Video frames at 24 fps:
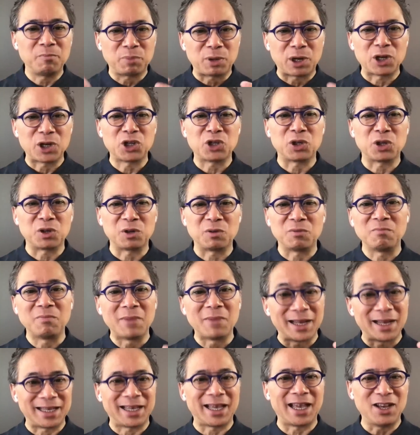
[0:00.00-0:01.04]
pressure
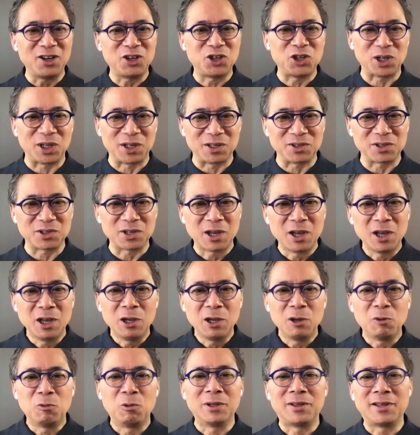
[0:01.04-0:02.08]
medications
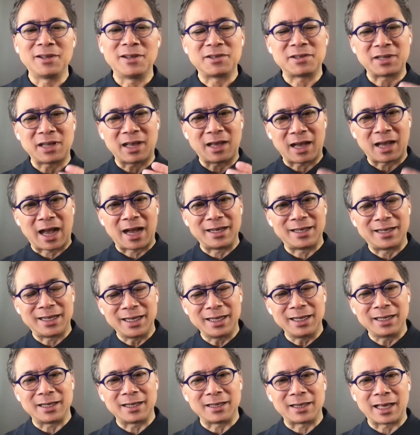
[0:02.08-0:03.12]
with this
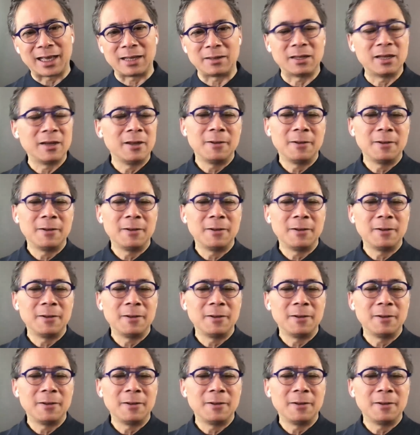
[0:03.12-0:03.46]
idea that